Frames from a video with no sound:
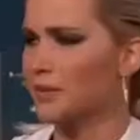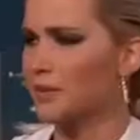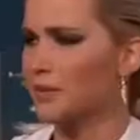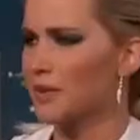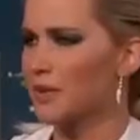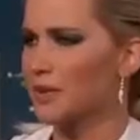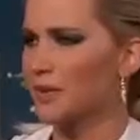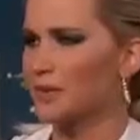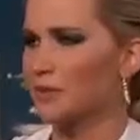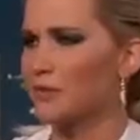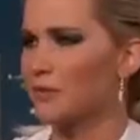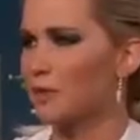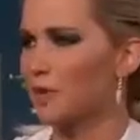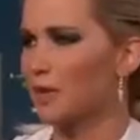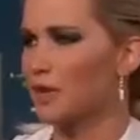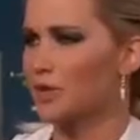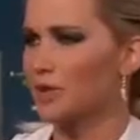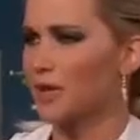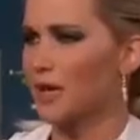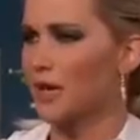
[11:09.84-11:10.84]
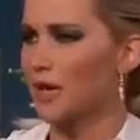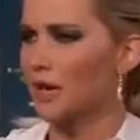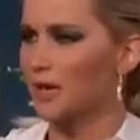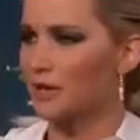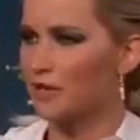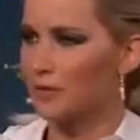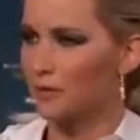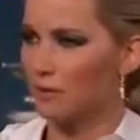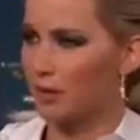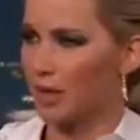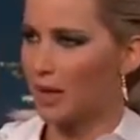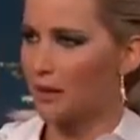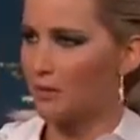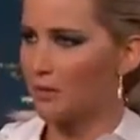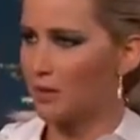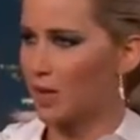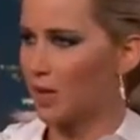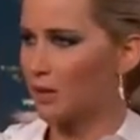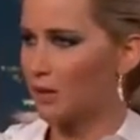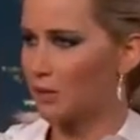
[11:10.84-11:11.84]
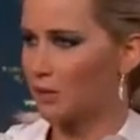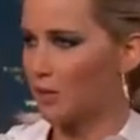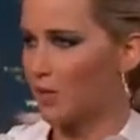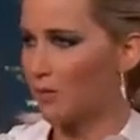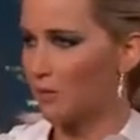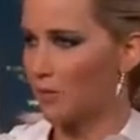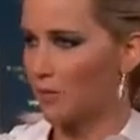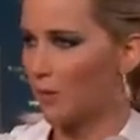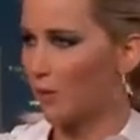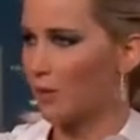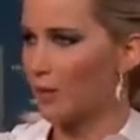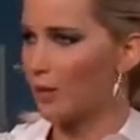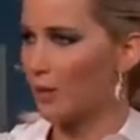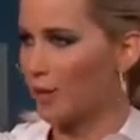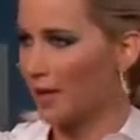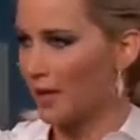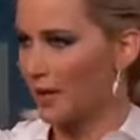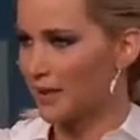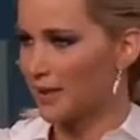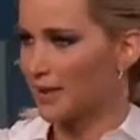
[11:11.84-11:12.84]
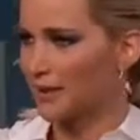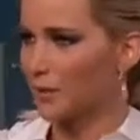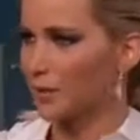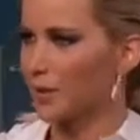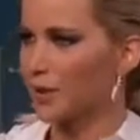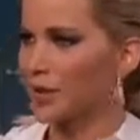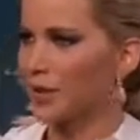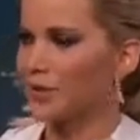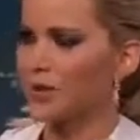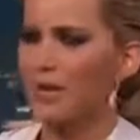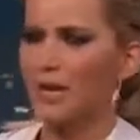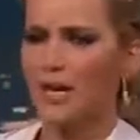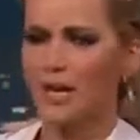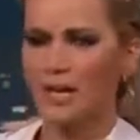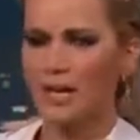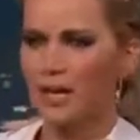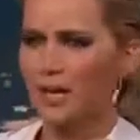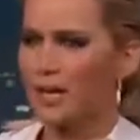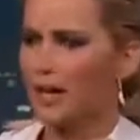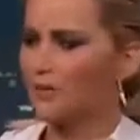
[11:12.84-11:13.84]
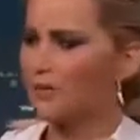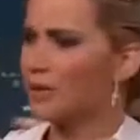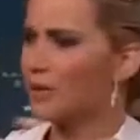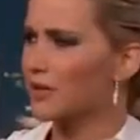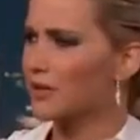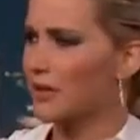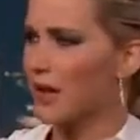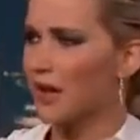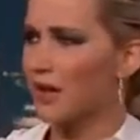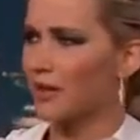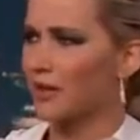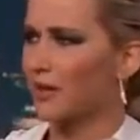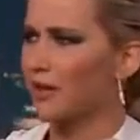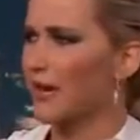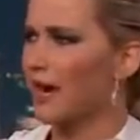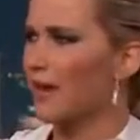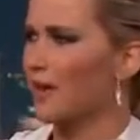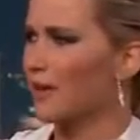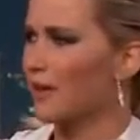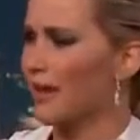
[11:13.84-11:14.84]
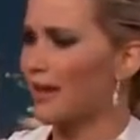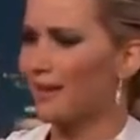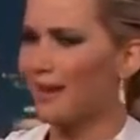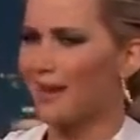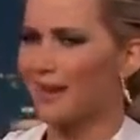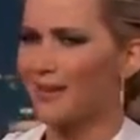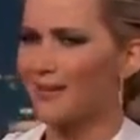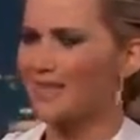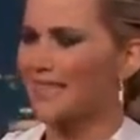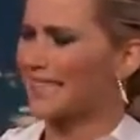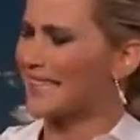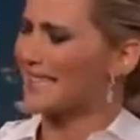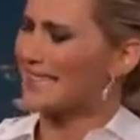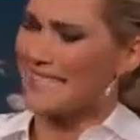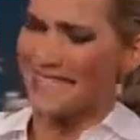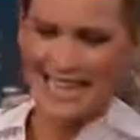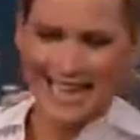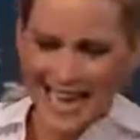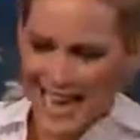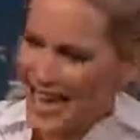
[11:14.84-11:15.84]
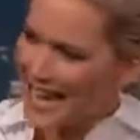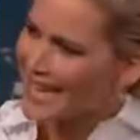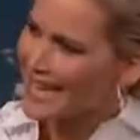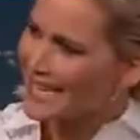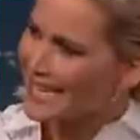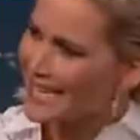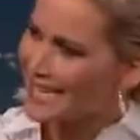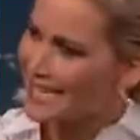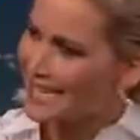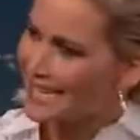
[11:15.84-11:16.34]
there was, like, footage that I had blamed Donald Trump for all the hurricanes in the world. Yeah. And, like, after I saw, like, the ninth headline, I was like, did I?